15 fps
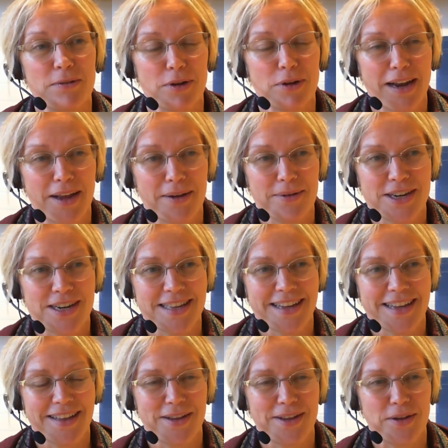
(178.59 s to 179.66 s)
of Modern Languages
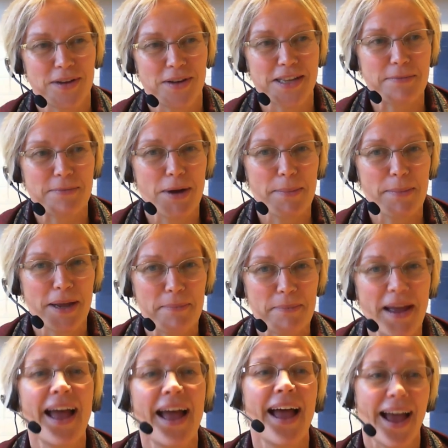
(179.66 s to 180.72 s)
at the University of Birmingham.